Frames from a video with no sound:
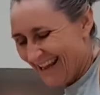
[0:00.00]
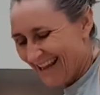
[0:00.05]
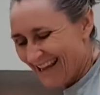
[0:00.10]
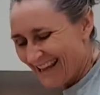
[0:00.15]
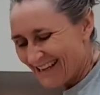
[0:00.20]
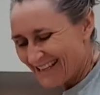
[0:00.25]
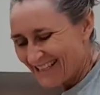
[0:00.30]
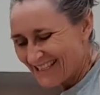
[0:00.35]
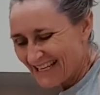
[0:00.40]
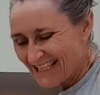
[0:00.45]

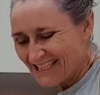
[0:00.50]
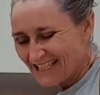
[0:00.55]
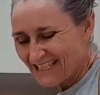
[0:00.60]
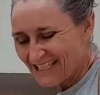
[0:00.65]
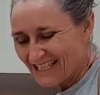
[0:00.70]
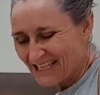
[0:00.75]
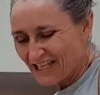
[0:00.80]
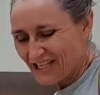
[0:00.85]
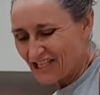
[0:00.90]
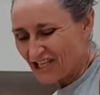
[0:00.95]
says at
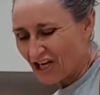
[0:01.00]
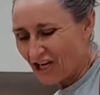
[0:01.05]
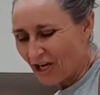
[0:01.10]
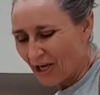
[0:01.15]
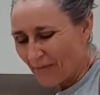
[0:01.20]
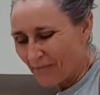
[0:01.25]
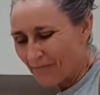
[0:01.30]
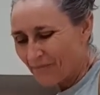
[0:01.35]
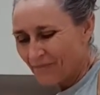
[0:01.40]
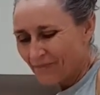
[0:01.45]
dinner
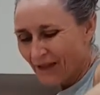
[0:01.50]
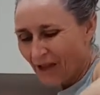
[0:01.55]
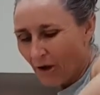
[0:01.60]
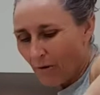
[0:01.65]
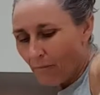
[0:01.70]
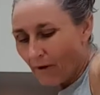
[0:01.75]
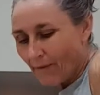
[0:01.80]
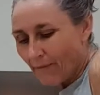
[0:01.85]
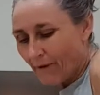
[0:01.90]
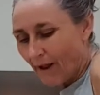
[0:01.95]
time
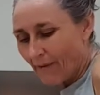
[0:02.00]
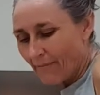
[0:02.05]
when I